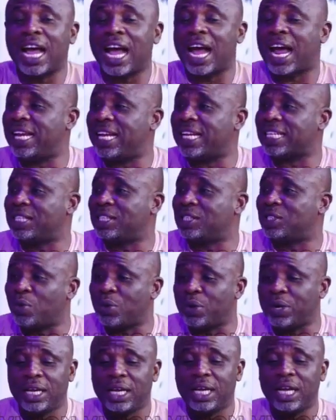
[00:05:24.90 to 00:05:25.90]
Alex is
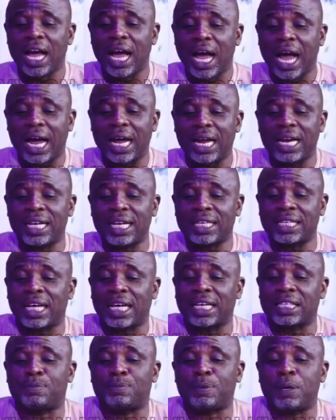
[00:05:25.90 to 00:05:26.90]
doing. Alex
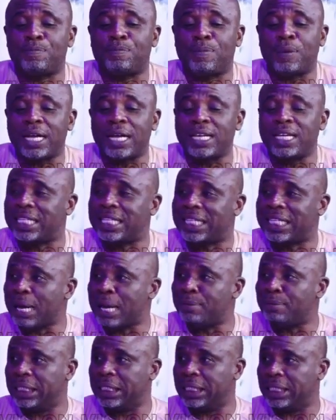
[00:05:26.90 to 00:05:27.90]
has prepared a
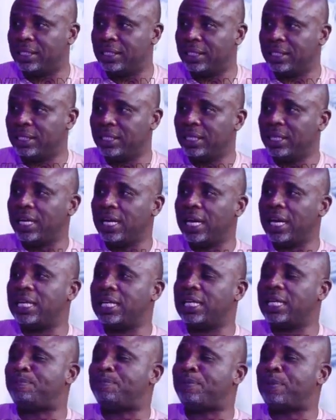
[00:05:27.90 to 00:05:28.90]
table
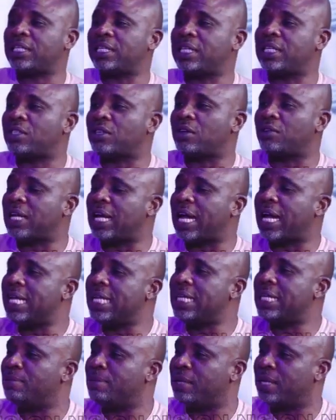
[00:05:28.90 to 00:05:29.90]
in the presence of their
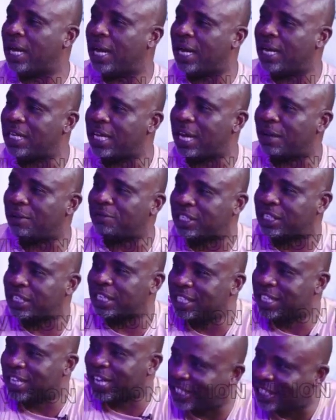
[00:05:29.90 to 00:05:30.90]
enemy, and they have
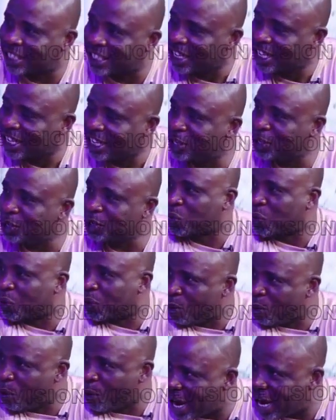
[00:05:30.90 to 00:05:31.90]
seen that he's
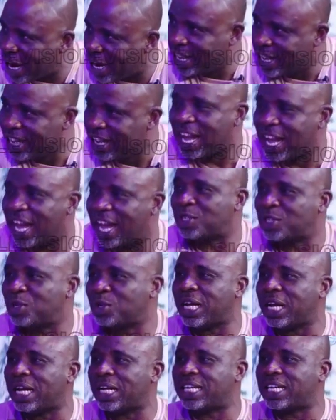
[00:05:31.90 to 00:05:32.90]
doing well. And so
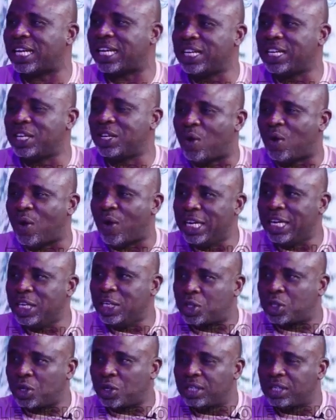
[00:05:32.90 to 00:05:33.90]
they are taking the
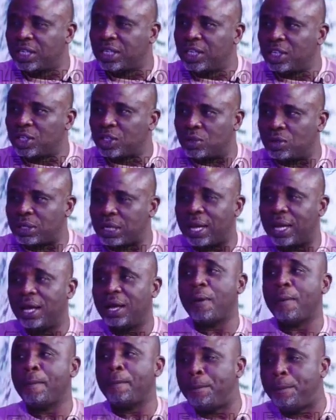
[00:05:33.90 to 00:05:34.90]
coalition to that.
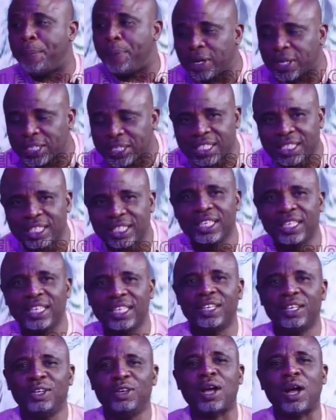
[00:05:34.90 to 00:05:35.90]
But
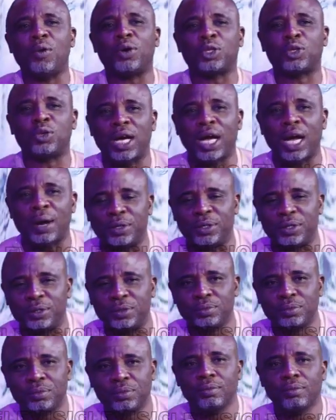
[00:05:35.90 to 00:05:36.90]
look at what will happen.
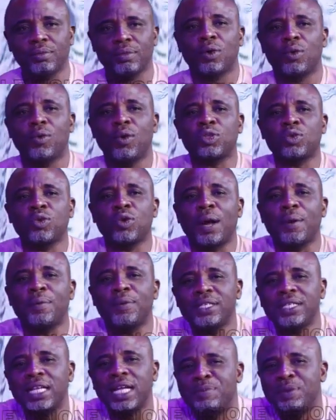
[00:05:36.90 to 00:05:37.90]
What will
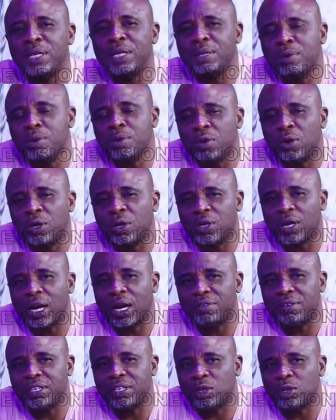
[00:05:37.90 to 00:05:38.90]
happen is that PDP will also
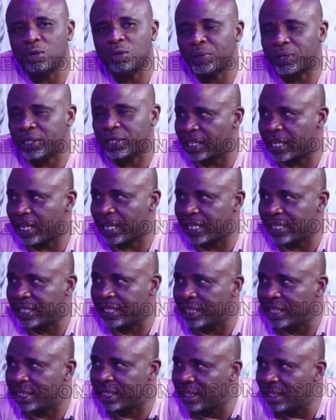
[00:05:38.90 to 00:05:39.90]
have its own presidential
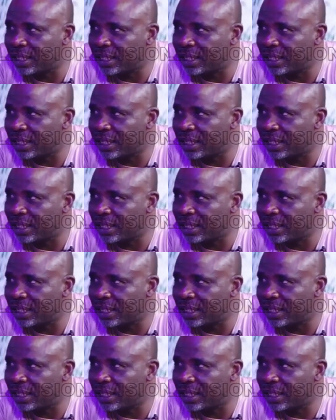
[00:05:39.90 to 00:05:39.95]
candidate.